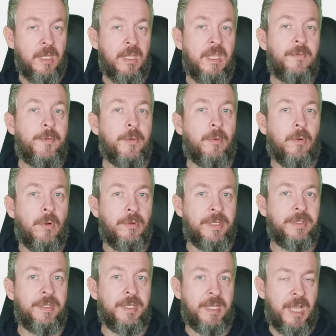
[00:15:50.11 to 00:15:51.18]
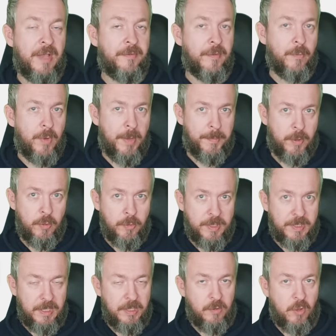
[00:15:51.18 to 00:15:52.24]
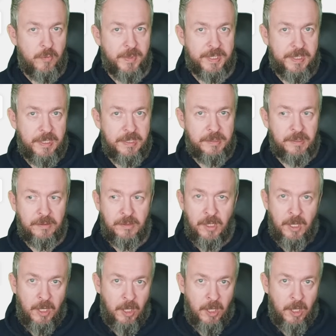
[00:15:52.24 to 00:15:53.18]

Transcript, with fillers: If you already have webhooks in Home Assistant,